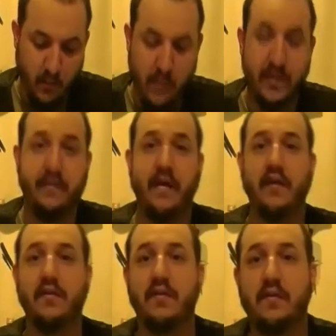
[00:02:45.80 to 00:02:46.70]
what the
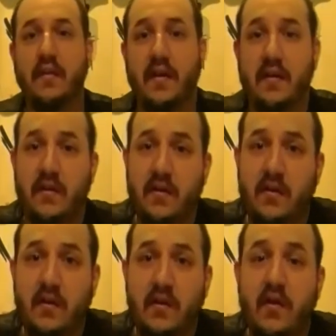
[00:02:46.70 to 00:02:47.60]
founders did
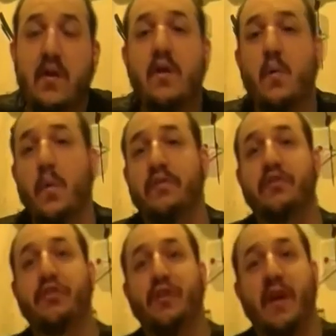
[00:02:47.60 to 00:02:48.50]

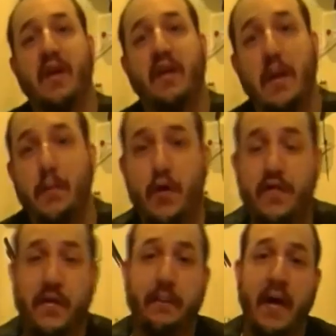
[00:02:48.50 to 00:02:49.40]
was created a
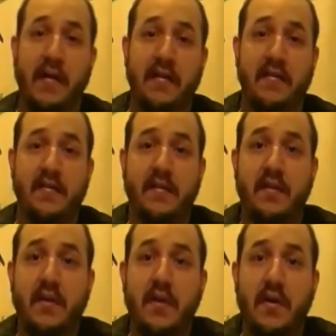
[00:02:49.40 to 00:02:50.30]
perfect balance
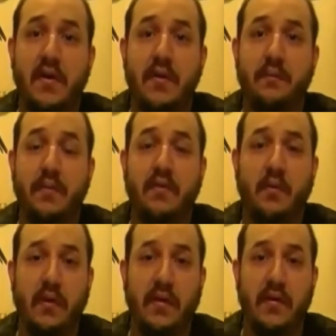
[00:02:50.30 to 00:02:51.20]

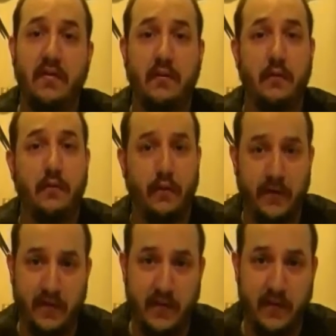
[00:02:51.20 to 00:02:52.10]
between these two
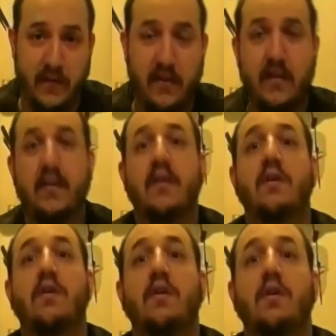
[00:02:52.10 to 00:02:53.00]
forces.
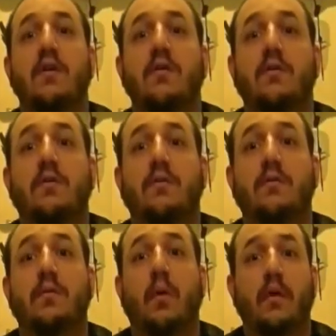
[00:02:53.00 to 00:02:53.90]

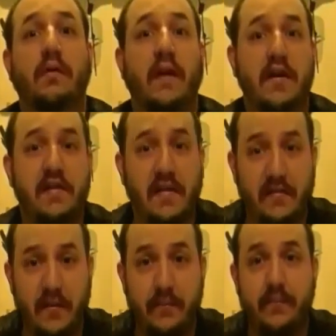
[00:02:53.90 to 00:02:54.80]

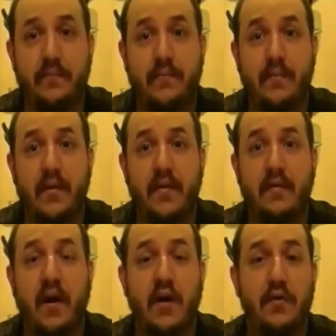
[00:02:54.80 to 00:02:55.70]
Totalitarianism
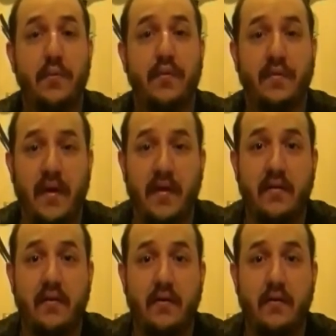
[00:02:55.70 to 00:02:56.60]
is a
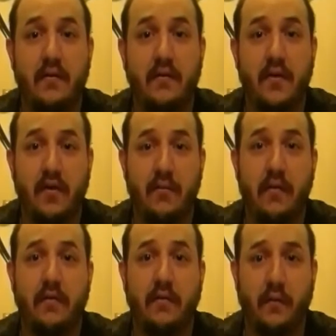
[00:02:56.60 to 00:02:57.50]
100%
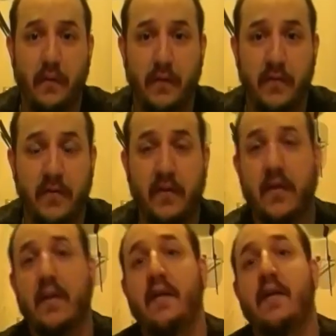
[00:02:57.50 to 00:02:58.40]
governmental force.
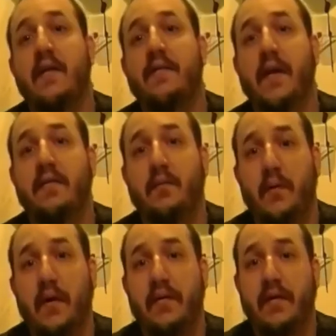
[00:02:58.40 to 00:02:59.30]
That's
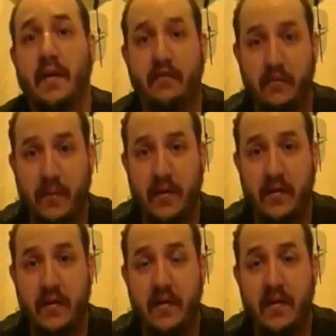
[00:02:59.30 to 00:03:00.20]
where the government